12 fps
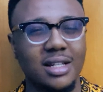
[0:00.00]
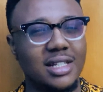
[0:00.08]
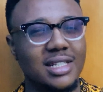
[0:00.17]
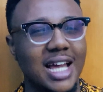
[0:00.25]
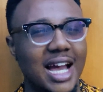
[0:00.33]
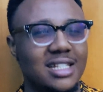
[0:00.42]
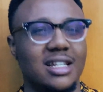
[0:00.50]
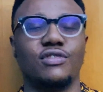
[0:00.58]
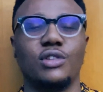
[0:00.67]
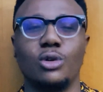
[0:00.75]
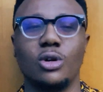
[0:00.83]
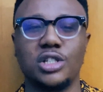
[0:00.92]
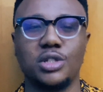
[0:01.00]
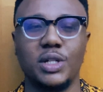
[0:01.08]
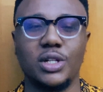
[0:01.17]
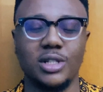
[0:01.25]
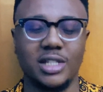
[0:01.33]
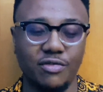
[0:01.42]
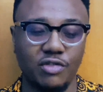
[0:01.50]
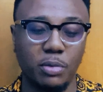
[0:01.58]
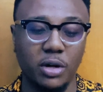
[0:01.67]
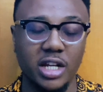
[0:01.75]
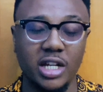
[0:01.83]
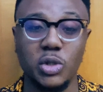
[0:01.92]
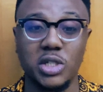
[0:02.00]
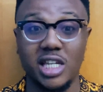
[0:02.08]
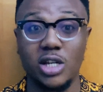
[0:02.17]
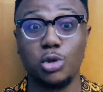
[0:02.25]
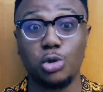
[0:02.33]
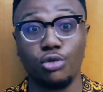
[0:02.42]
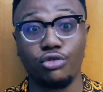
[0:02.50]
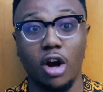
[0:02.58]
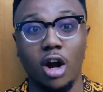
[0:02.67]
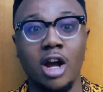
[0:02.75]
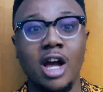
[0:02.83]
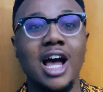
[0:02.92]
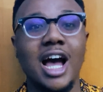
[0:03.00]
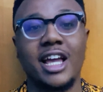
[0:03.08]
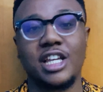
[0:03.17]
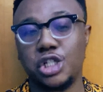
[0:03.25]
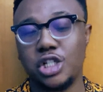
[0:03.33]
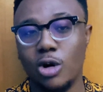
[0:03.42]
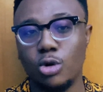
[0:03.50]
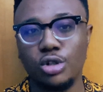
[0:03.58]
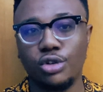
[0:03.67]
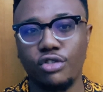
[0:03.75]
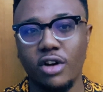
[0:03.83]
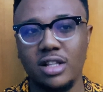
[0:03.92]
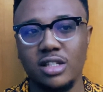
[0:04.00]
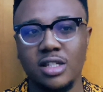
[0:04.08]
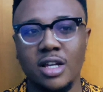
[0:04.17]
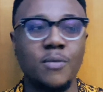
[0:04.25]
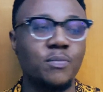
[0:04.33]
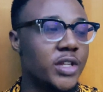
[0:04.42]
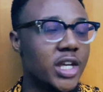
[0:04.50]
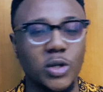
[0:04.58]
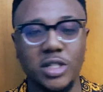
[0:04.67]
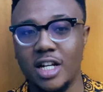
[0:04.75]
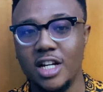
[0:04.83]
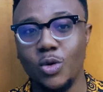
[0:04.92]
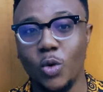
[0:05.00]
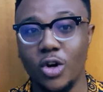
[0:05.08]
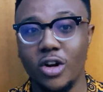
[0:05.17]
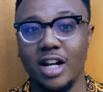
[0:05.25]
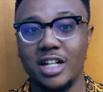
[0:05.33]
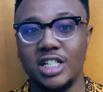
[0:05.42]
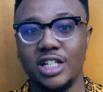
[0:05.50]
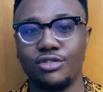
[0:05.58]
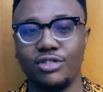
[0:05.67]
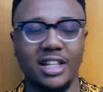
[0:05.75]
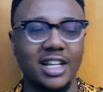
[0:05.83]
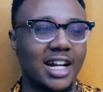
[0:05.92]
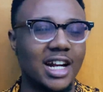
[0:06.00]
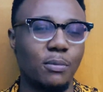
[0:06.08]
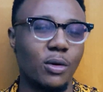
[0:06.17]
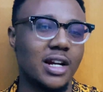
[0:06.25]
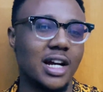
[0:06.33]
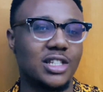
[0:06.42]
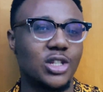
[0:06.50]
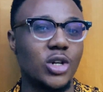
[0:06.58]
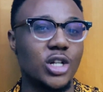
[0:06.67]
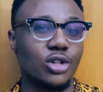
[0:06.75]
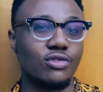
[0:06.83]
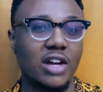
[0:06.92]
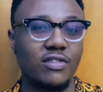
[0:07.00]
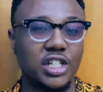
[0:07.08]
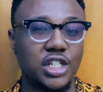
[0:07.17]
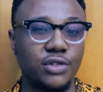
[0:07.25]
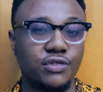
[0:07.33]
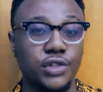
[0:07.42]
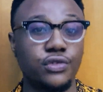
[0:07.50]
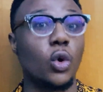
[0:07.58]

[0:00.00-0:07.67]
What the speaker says: this guy is after us because everybody who's killed so far is childhood friends. He was telling one other chief, I think at that point, that's the only surviving chief, Chief